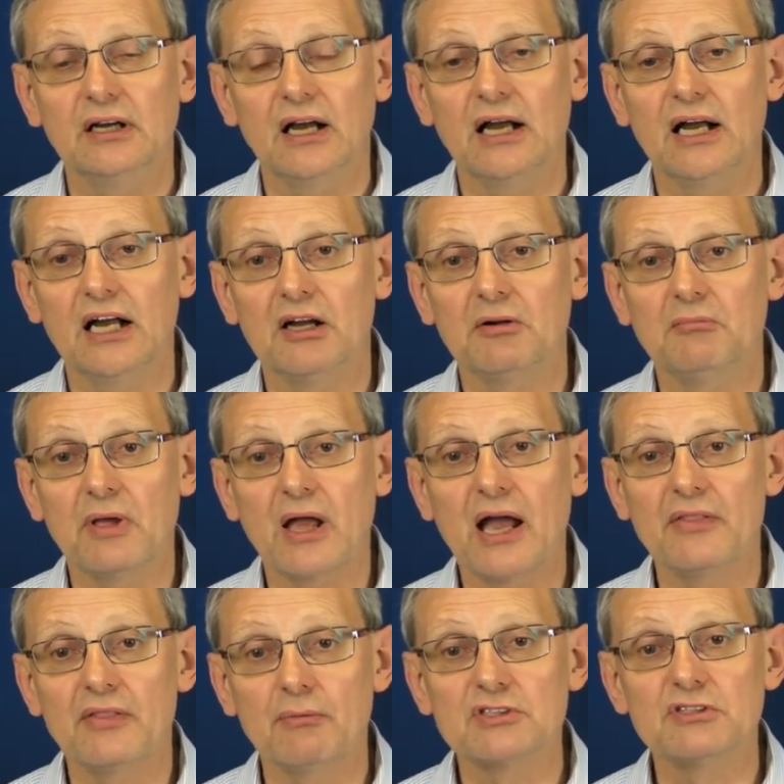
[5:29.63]
And
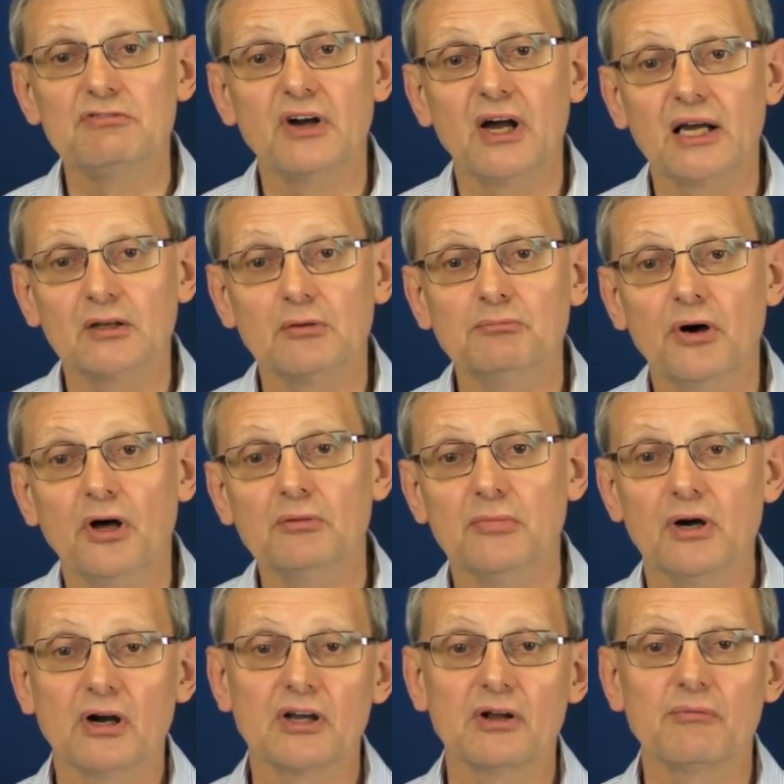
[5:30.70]
there was a violent bond
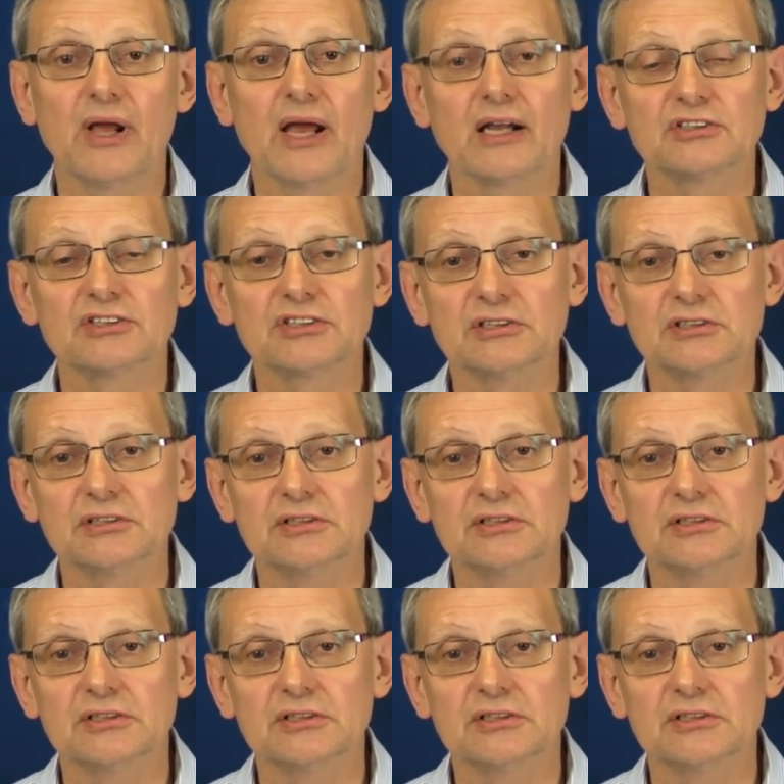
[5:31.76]
market reaction,